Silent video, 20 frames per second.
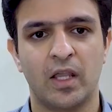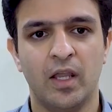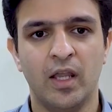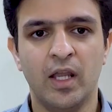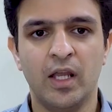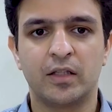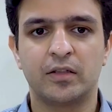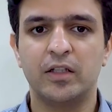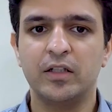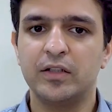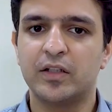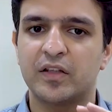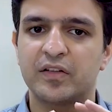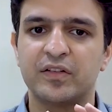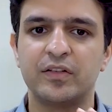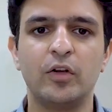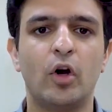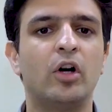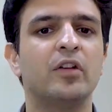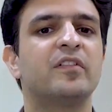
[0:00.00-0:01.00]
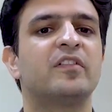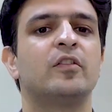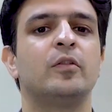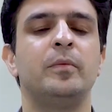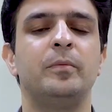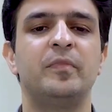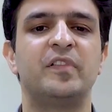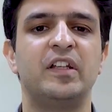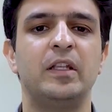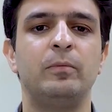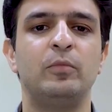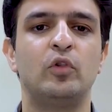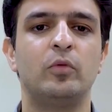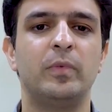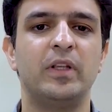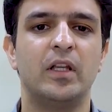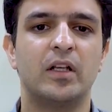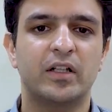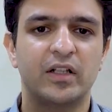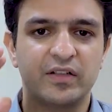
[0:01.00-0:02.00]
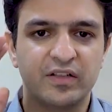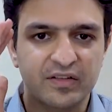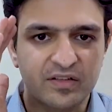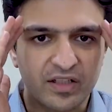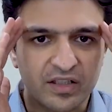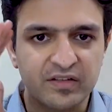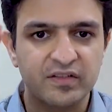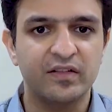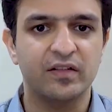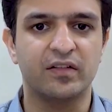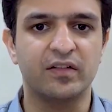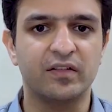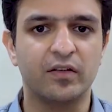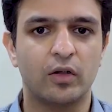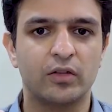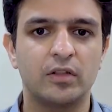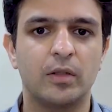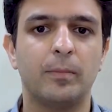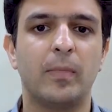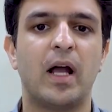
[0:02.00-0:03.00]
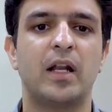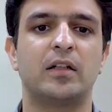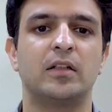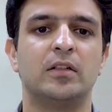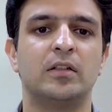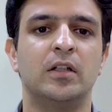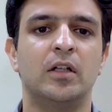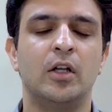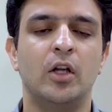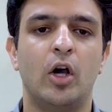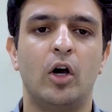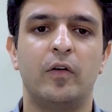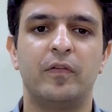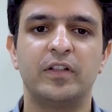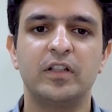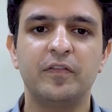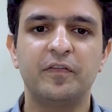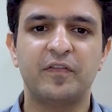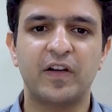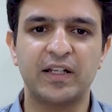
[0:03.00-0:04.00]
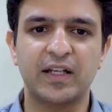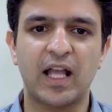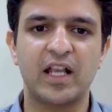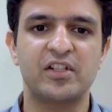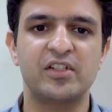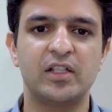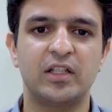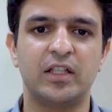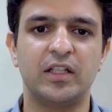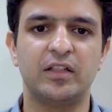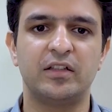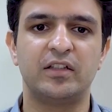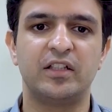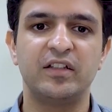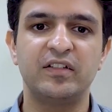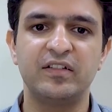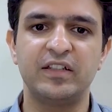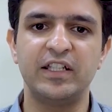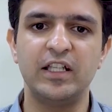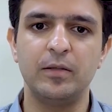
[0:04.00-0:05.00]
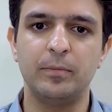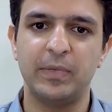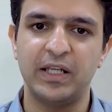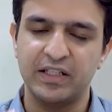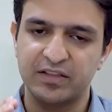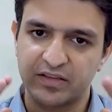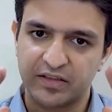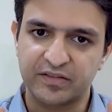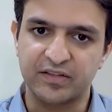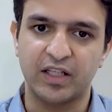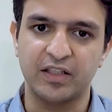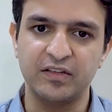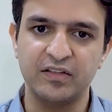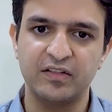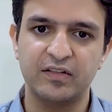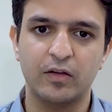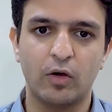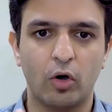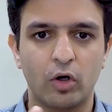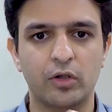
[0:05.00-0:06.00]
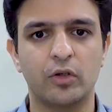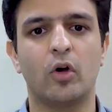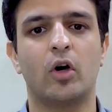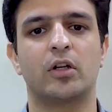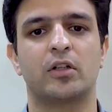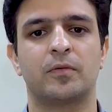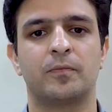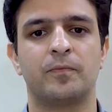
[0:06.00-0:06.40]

There does not seem to be a consensus on the matter of whether financially this deal makes sense or not.